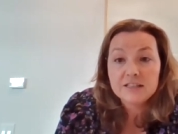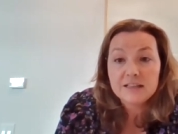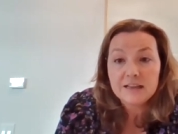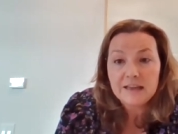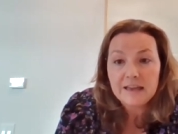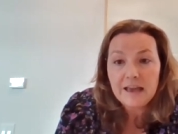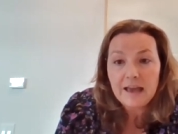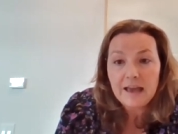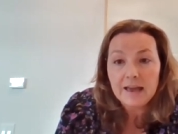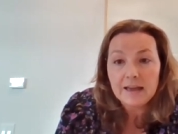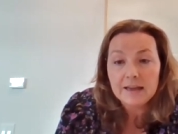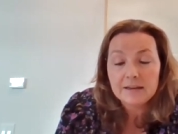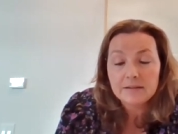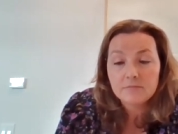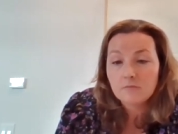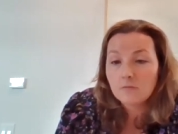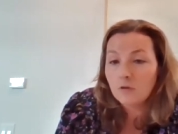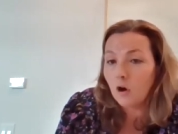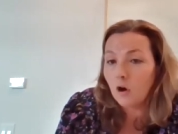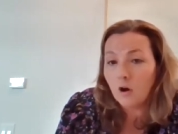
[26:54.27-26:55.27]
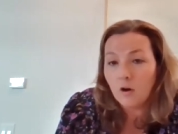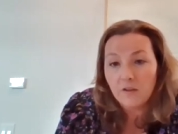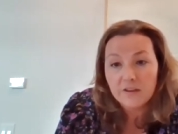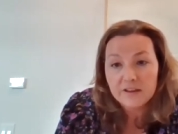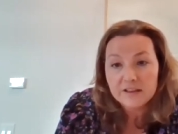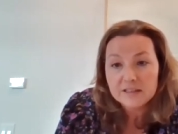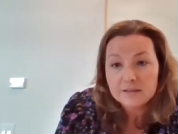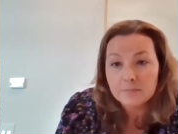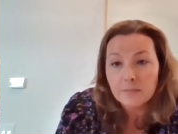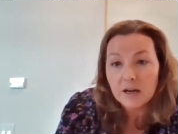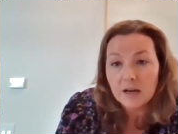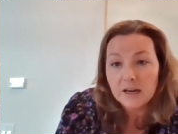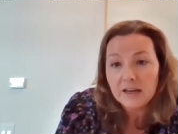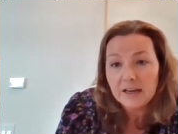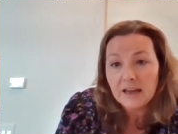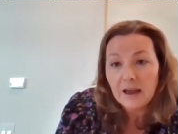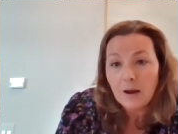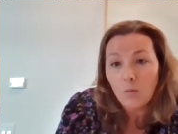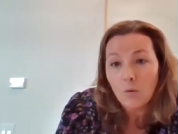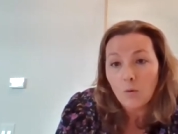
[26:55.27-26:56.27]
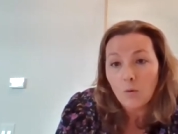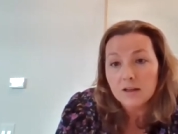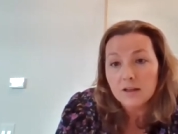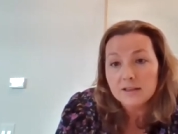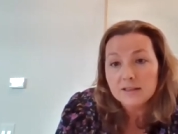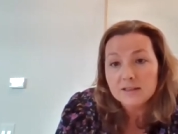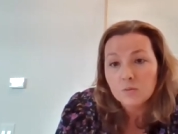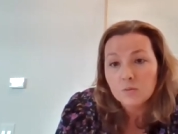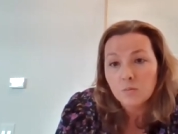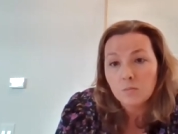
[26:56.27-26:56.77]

to get all this money at once?